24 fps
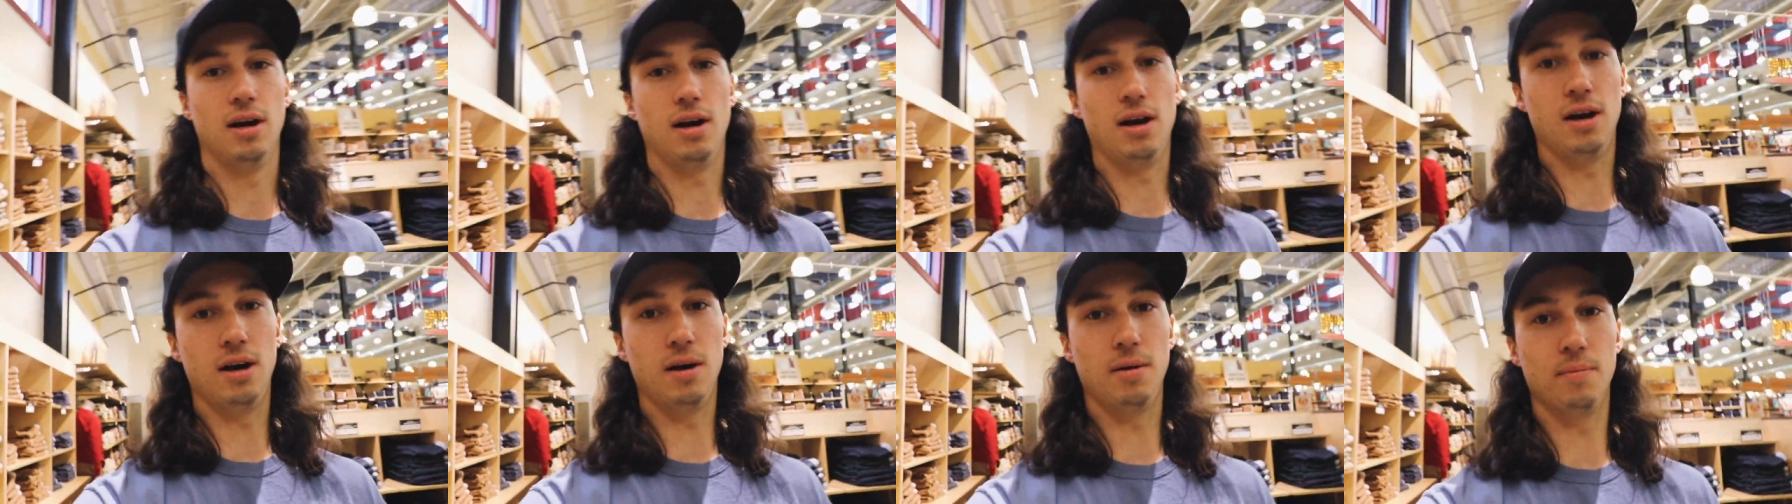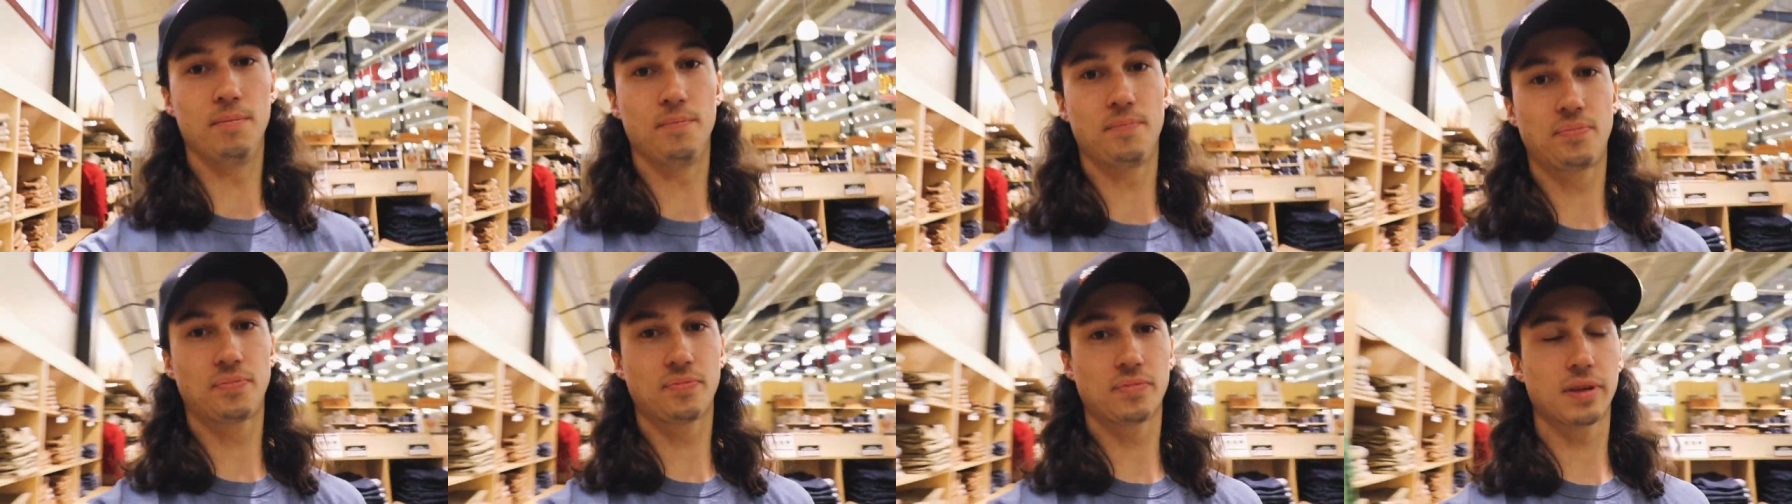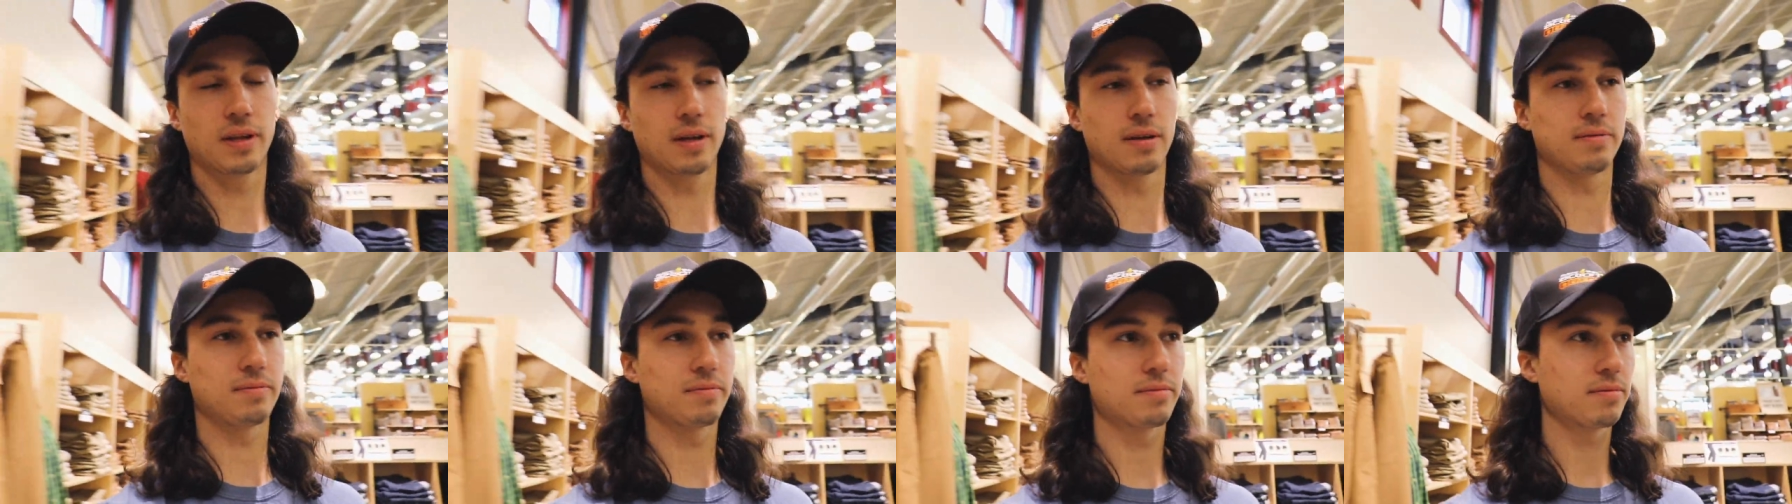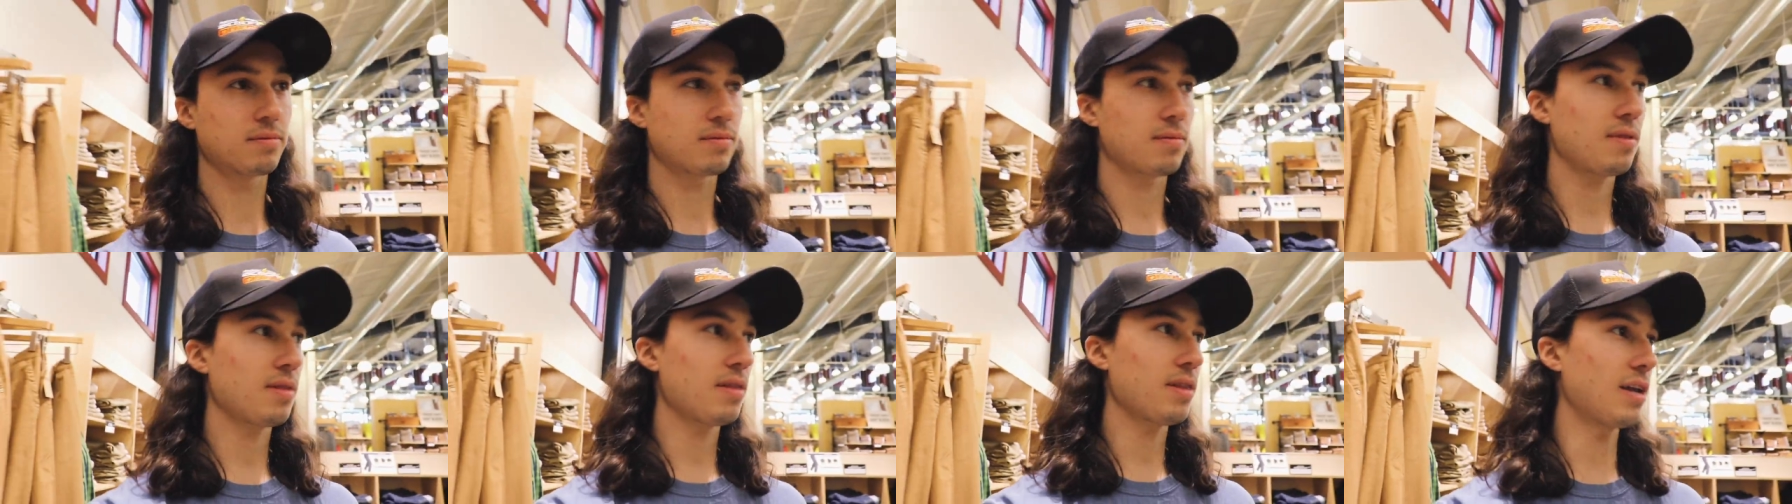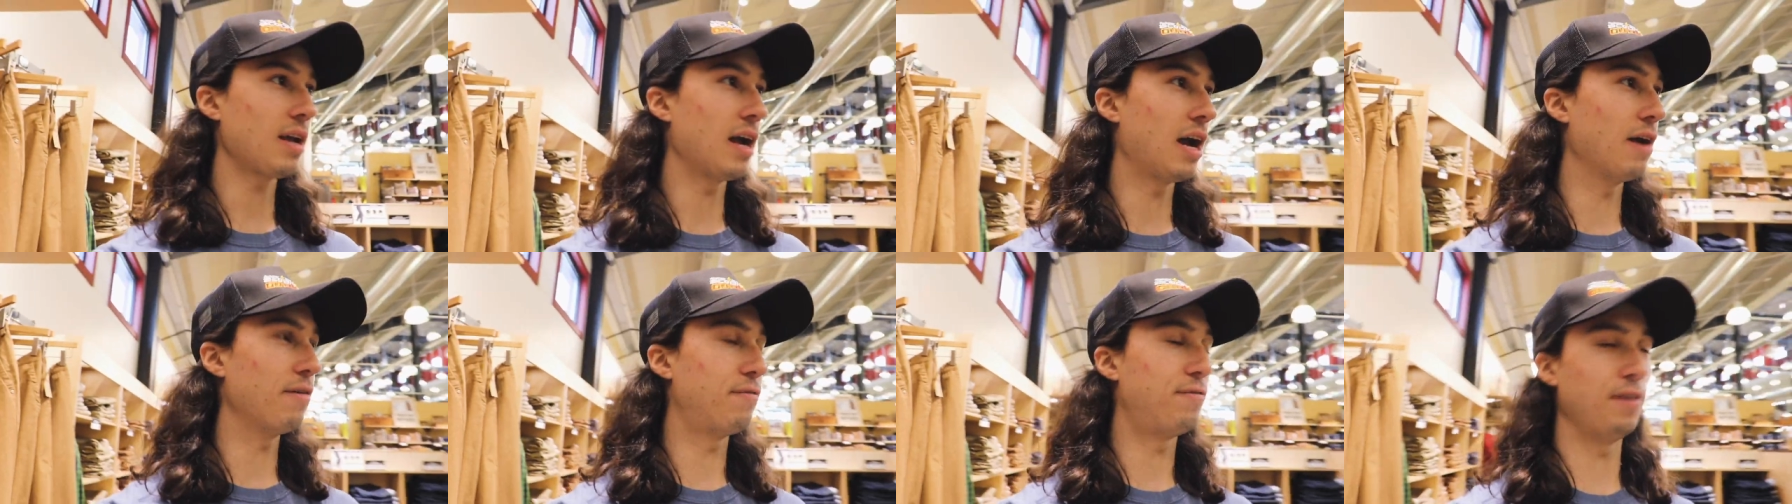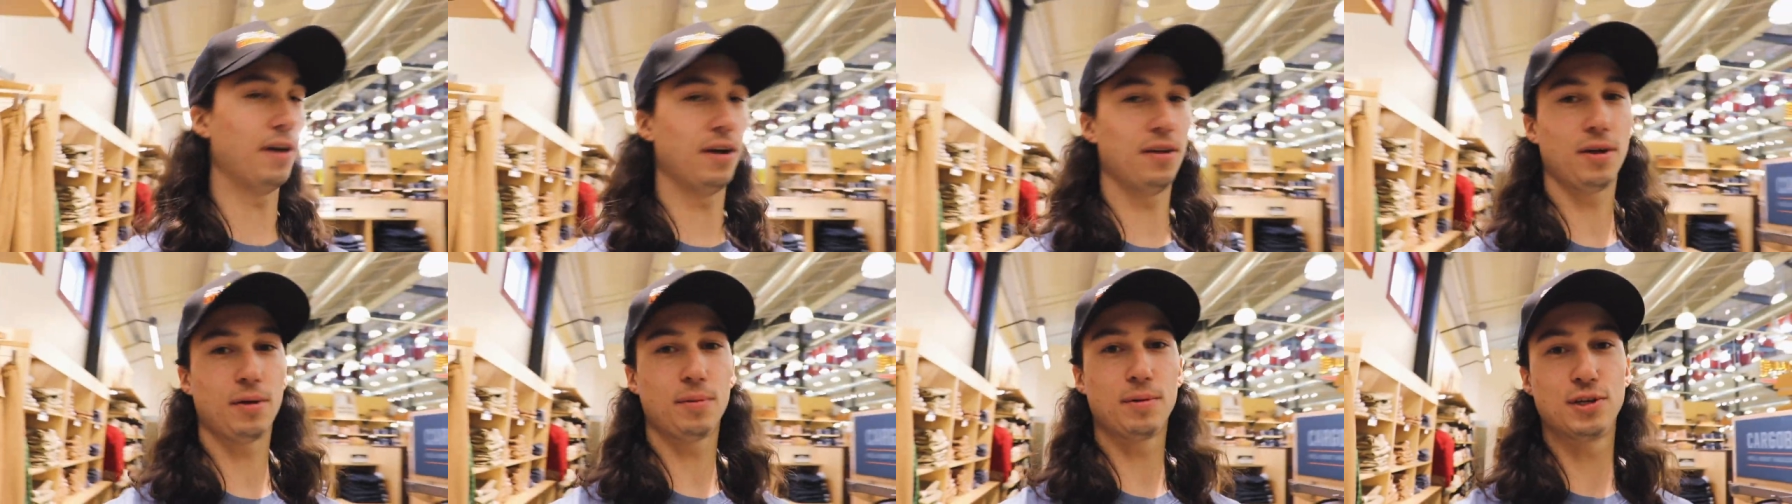Um, I
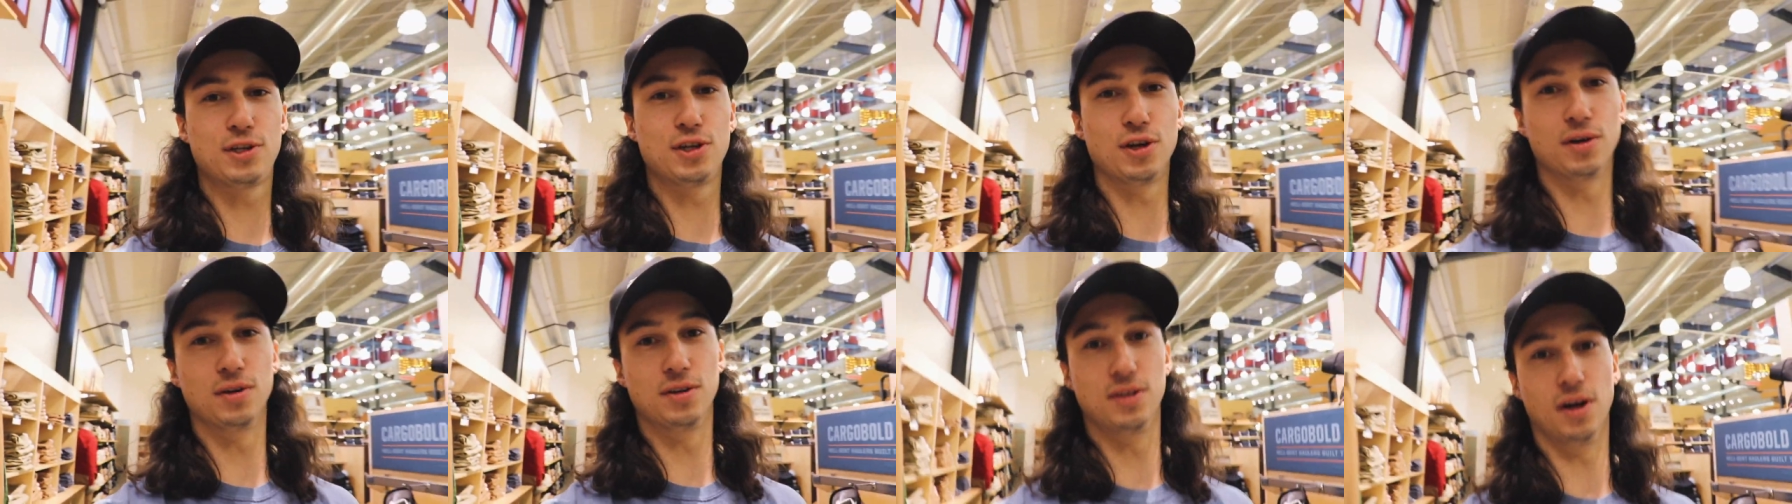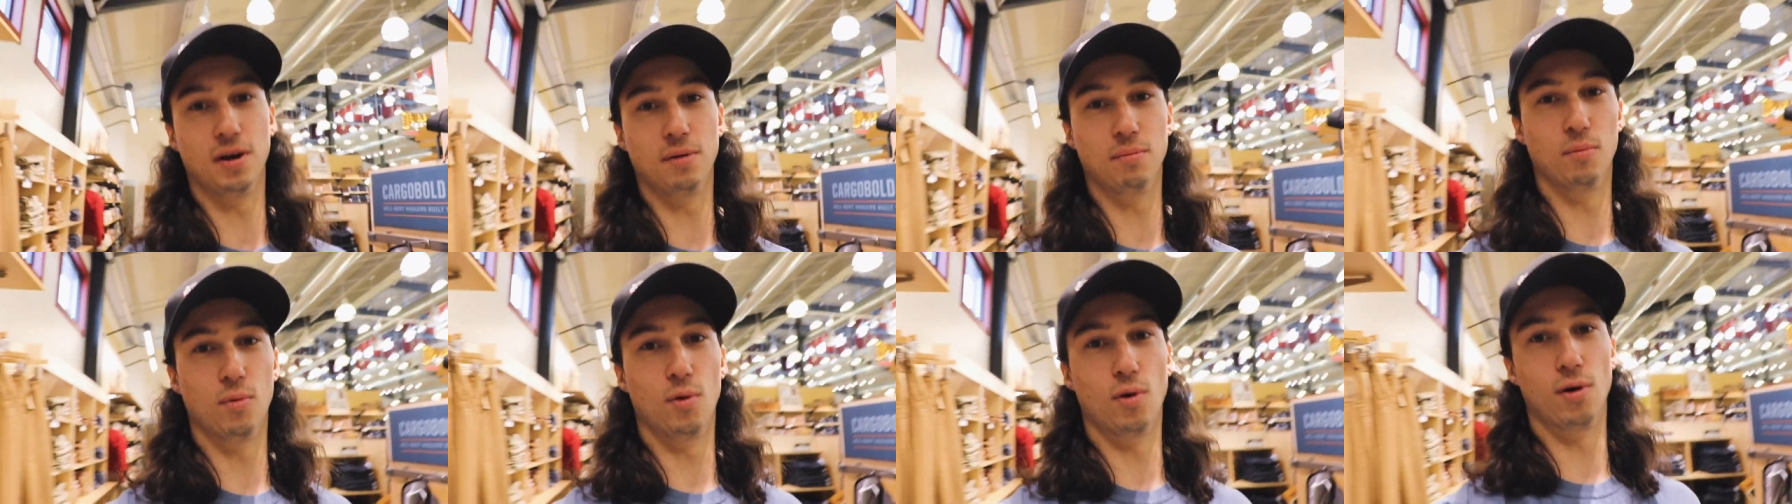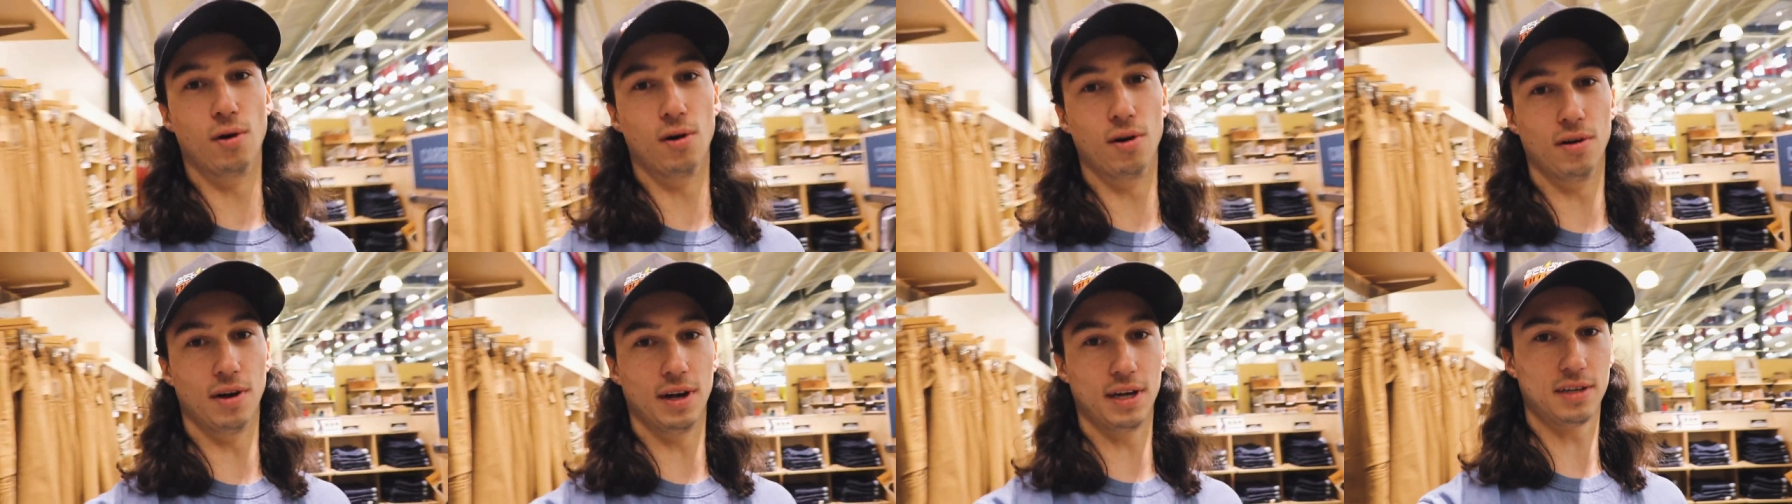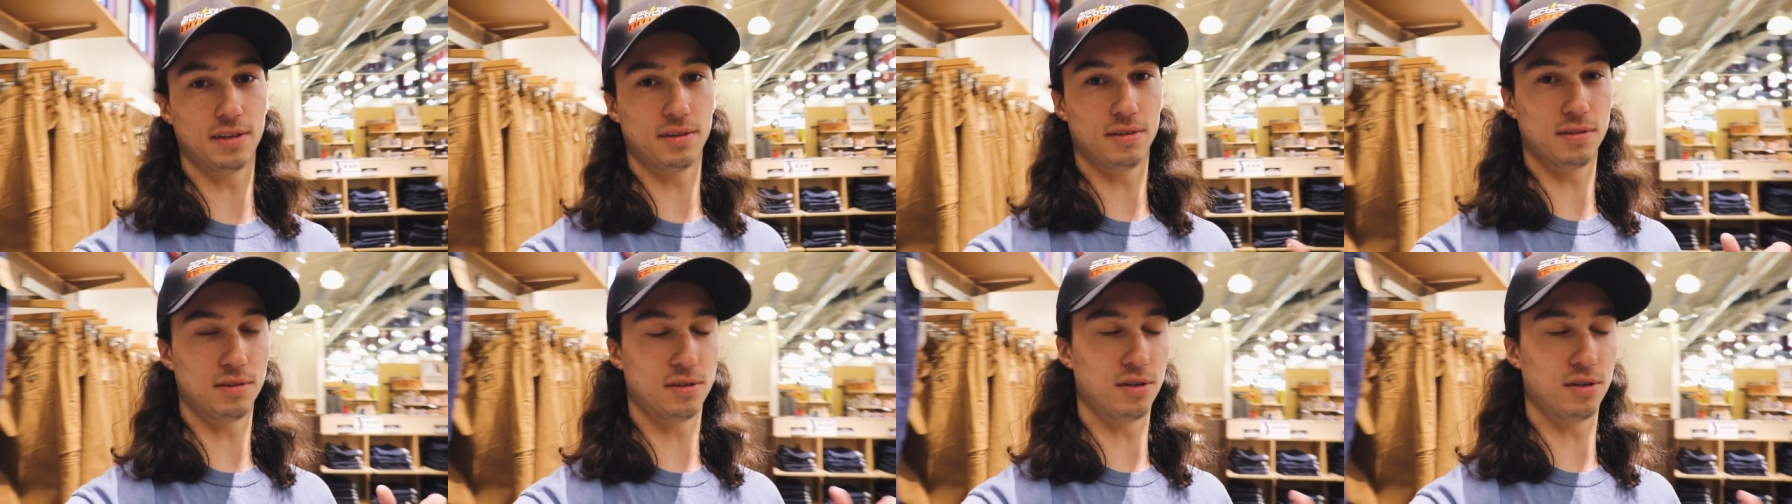felt like we should have done more like